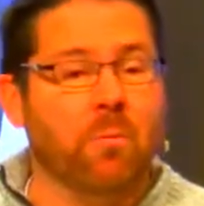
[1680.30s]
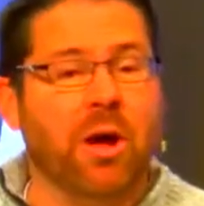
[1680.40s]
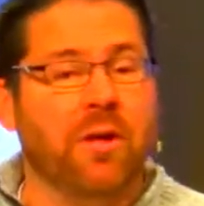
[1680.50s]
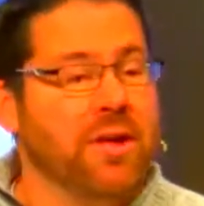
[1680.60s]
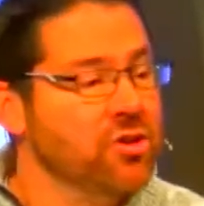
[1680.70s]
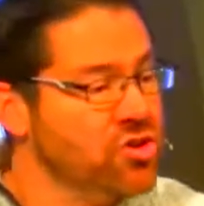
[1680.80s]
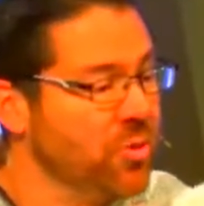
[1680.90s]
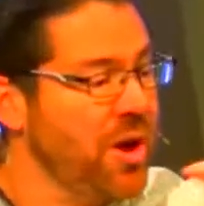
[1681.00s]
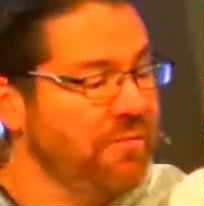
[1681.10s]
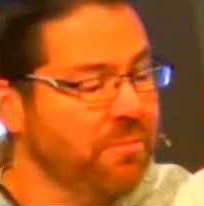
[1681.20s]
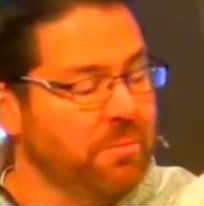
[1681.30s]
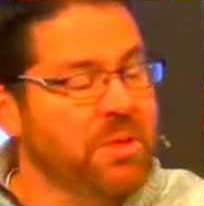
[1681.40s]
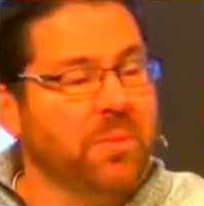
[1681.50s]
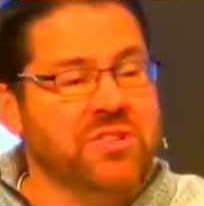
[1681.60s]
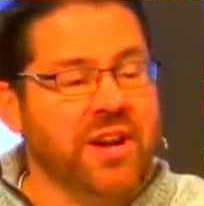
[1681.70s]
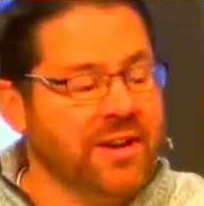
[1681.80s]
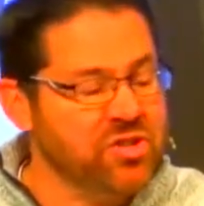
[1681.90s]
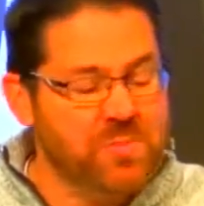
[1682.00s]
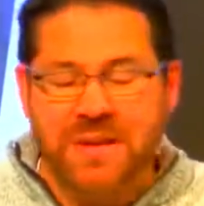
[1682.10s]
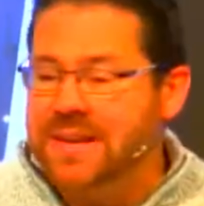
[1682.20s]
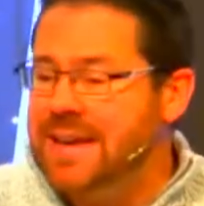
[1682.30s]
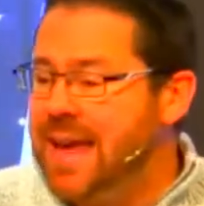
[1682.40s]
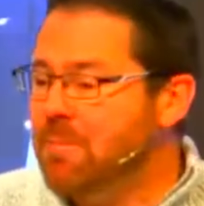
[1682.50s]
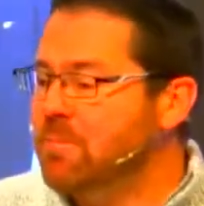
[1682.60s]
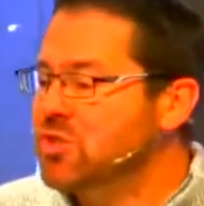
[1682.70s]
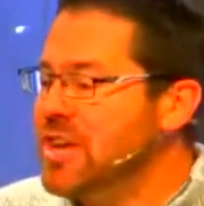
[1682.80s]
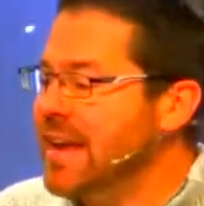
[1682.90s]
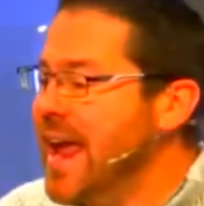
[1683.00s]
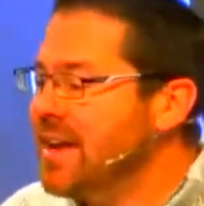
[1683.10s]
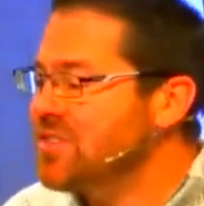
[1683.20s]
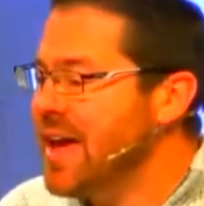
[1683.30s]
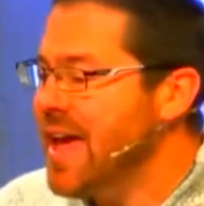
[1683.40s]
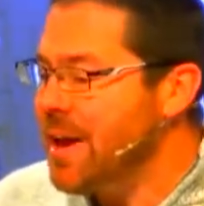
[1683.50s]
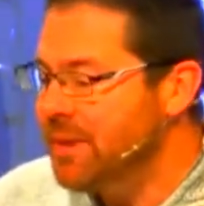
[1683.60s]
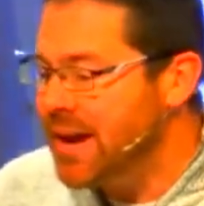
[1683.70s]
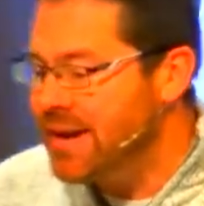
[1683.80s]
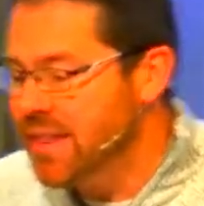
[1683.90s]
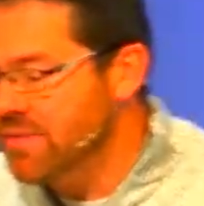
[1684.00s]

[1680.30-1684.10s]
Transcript: Well, sure enough, when the president got done speaking, he came shaking hands. And when he got down to